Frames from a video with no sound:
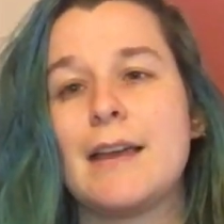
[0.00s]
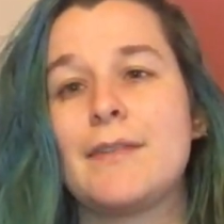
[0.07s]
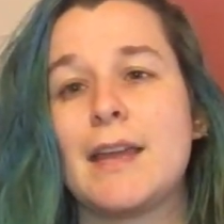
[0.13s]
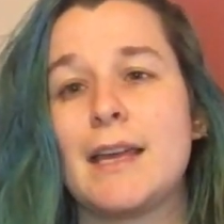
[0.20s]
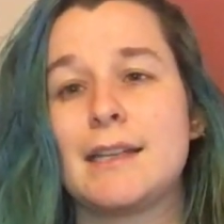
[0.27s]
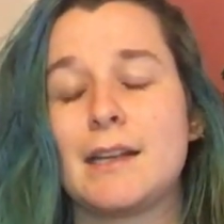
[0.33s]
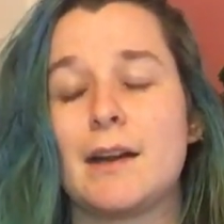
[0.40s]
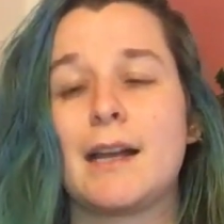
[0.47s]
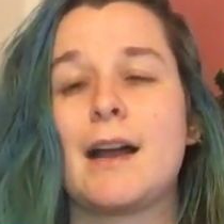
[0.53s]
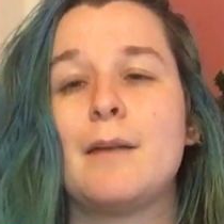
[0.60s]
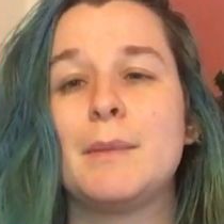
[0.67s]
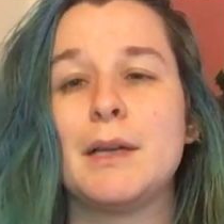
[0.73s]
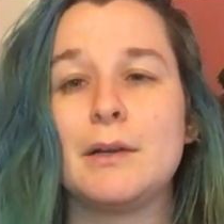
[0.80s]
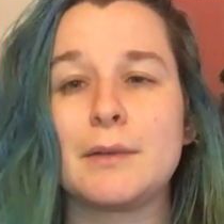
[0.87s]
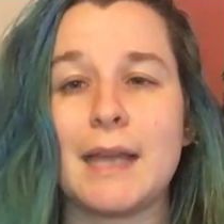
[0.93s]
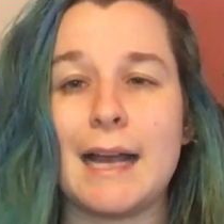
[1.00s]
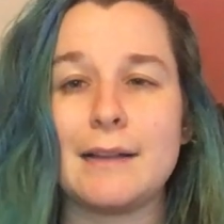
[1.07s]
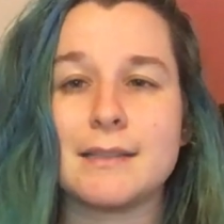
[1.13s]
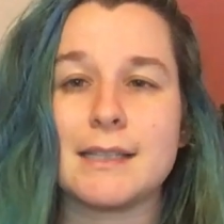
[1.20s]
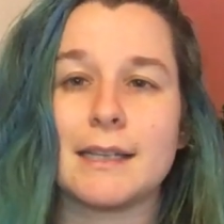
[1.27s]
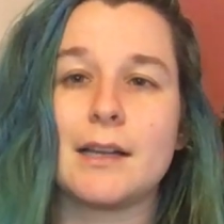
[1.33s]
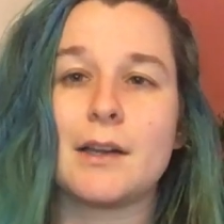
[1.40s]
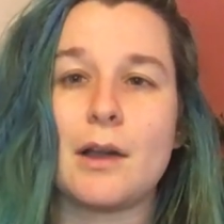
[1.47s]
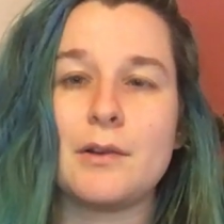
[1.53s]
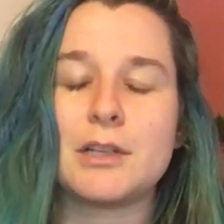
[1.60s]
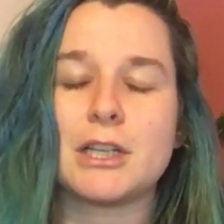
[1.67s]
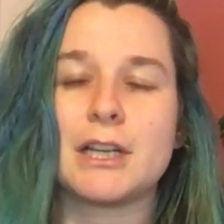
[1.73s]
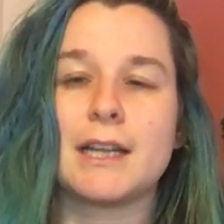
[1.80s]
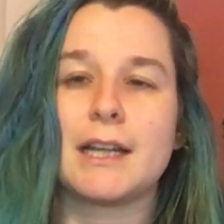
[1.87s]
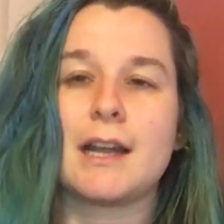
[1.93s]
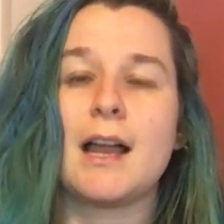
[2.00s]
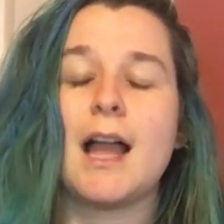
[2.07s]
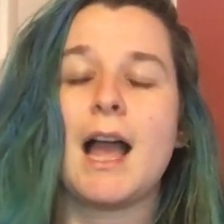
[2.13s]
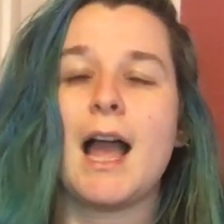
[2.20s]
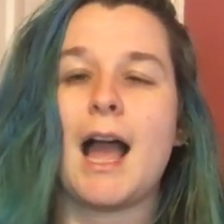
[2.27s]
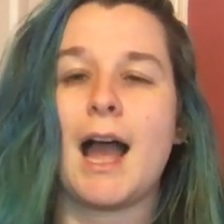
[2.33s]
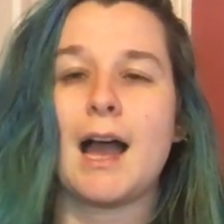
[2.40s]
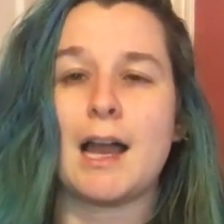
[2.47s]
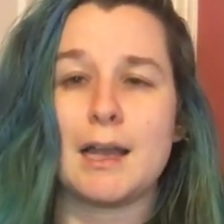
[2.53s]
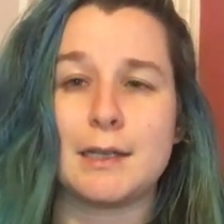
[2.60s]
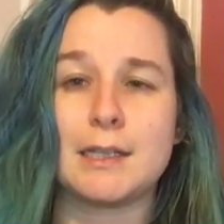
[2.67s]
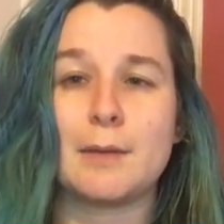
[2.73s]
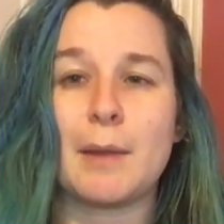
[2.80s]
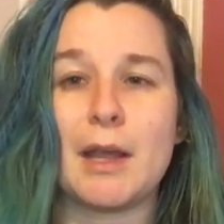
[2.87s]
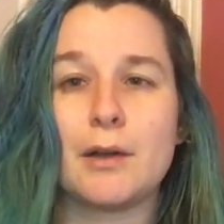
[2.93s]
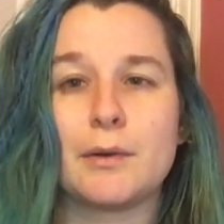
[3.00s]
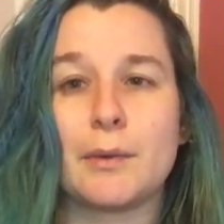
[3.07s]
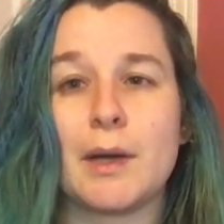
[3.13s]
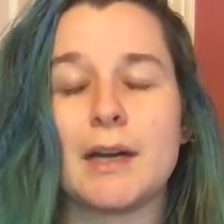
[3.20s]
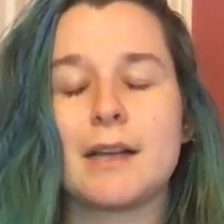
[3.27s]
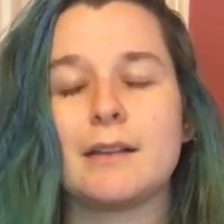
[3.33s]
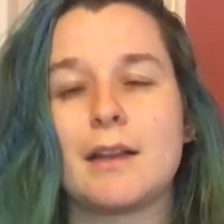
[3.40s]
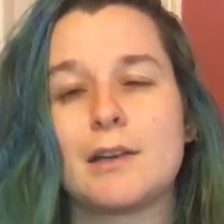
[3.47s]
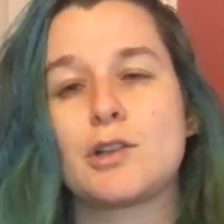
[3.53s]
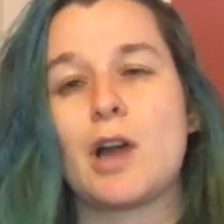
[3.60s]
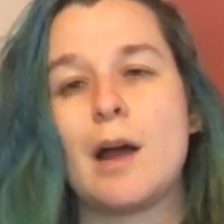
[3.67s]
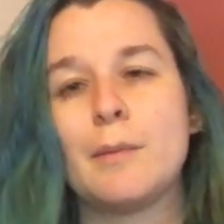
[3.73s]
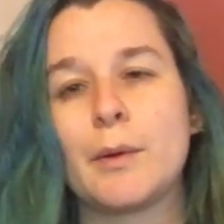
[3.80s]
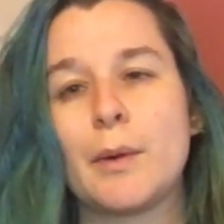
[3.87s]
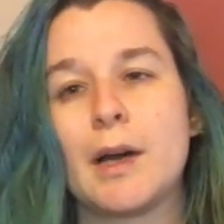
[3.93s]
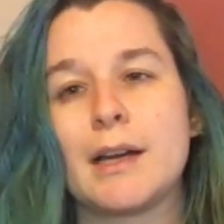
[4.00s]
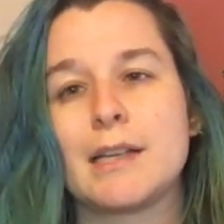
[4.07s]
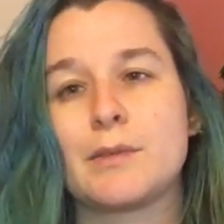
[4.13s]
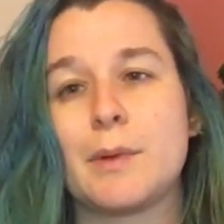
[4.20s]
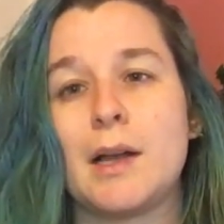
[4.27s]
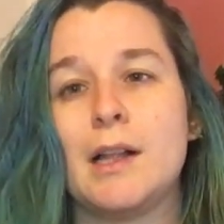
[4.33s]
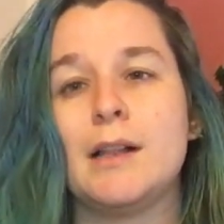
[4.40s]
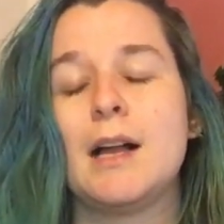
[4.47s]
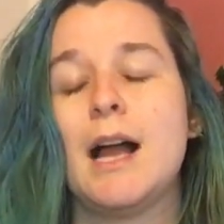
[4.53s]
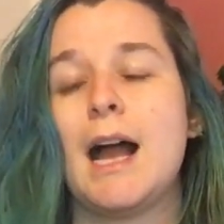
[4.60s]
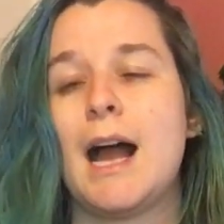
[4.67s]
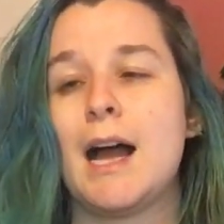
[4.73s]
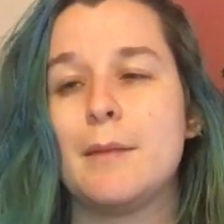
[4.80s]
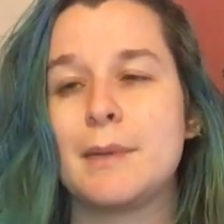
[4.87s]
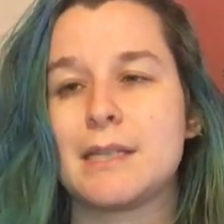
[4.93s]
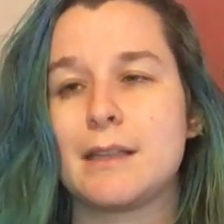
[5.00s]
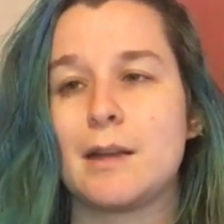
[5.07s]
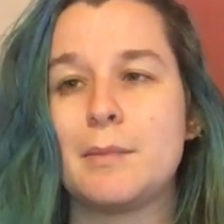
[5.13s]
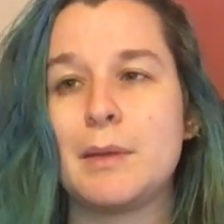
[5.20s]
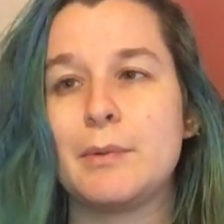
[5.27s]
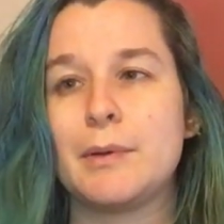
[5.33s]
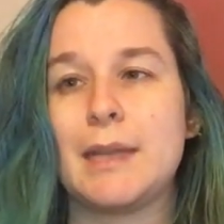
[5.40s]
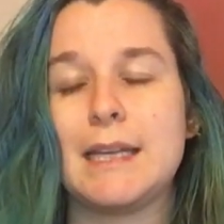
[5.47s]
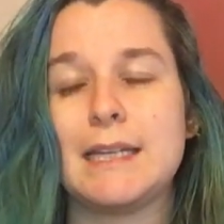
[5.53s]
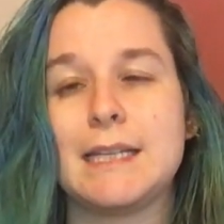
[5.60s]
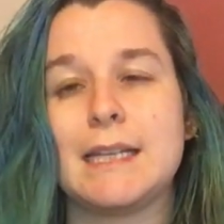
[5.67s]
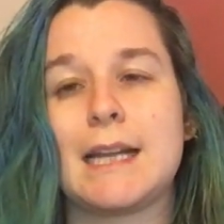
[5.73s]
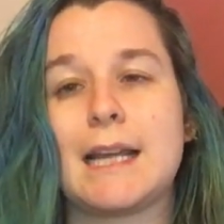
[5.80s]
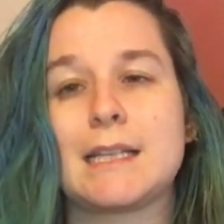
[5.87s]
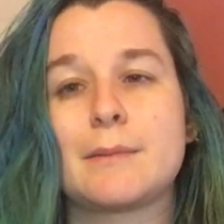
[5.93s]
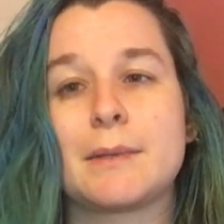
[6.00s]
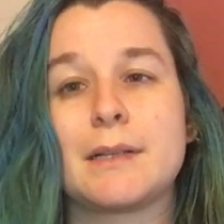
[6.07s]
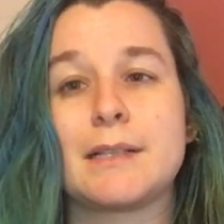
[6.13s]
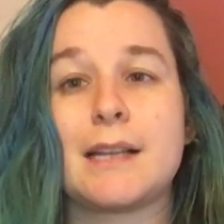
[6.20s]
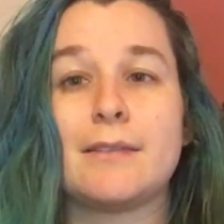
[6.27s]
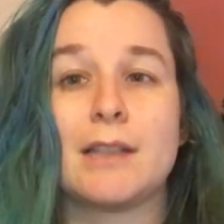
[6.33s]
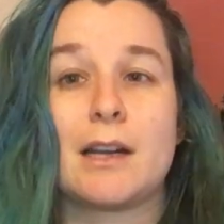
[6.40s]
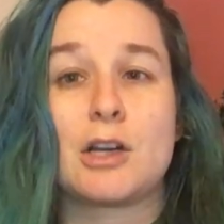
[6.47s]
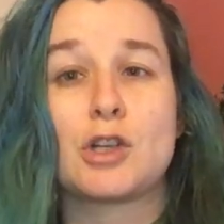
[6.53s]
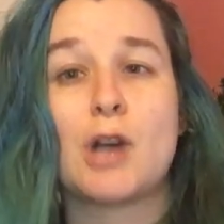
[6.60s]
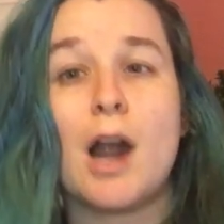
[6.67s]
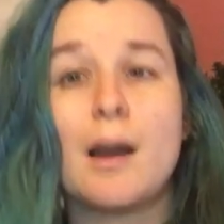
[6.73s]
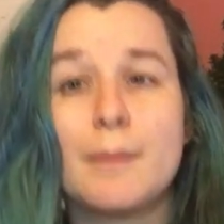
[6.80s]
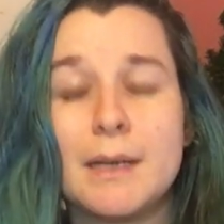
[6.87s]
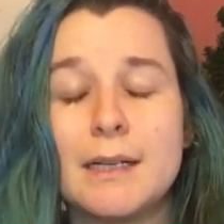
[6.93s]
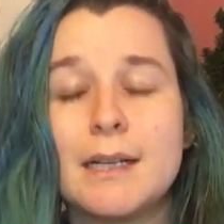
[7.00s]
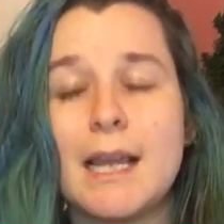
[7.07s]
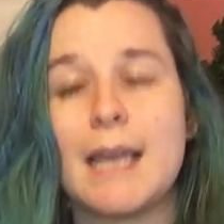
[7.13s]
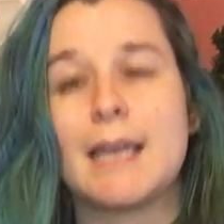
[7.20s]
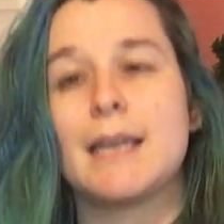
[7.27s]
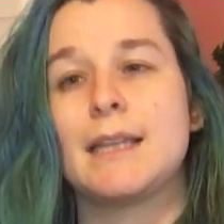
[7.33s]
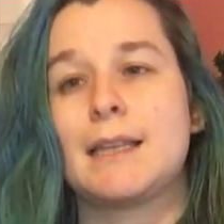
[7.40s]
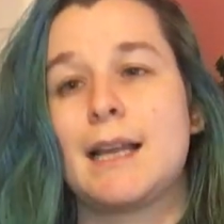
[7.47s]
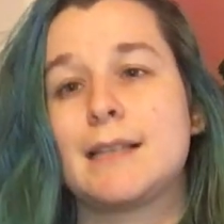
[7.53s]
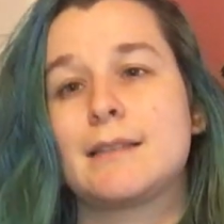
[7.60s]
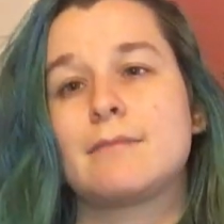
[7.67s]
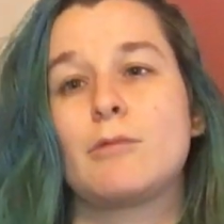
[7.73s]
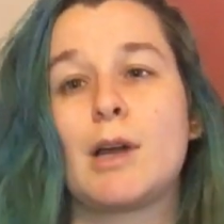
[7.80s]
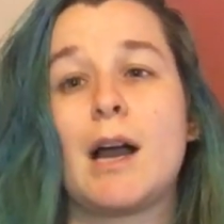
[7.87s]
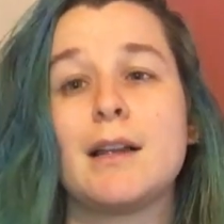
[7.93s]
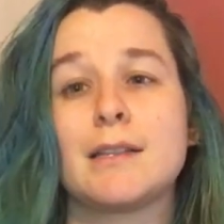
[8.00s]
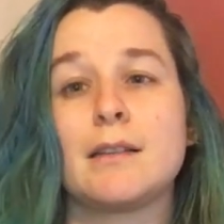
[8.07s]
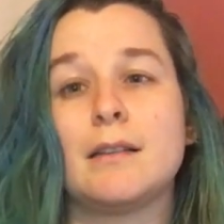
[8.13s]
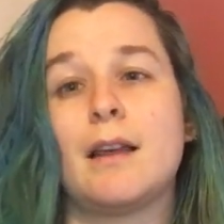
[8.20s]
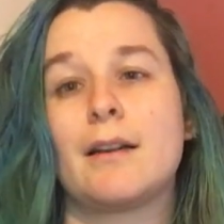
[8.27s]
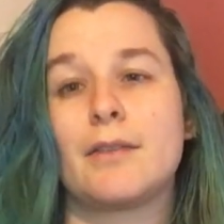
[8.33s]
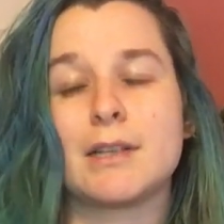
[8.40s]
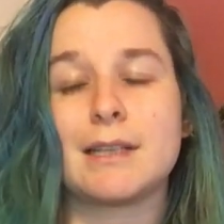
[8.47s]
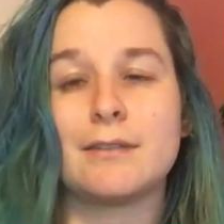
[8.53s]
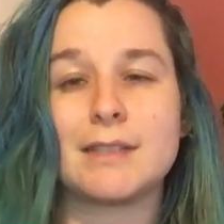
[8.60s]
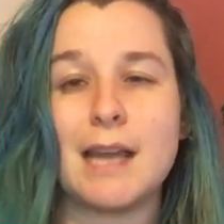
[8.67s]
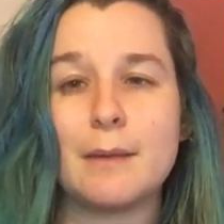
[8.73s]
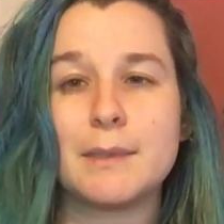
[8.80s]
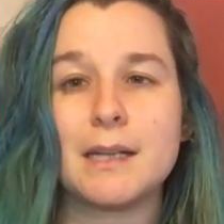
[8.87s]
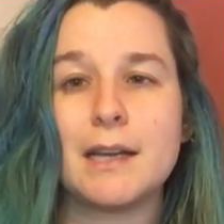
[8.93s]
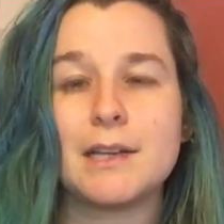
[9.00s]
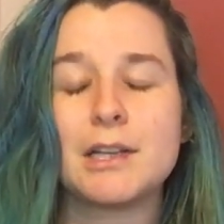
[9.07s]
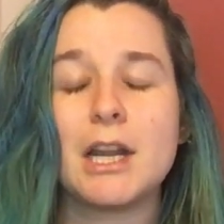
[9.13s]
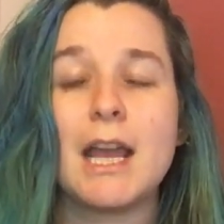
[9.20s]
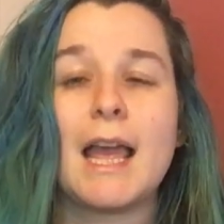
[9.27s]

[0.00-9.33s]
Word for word: And then, you know, I got my own counseling and coaching and did my own work, a lot of trauma work as well, because a lot of people with ADD and Asperger's have a lot of trauma, and that's what causes a lot of our self-sabotage.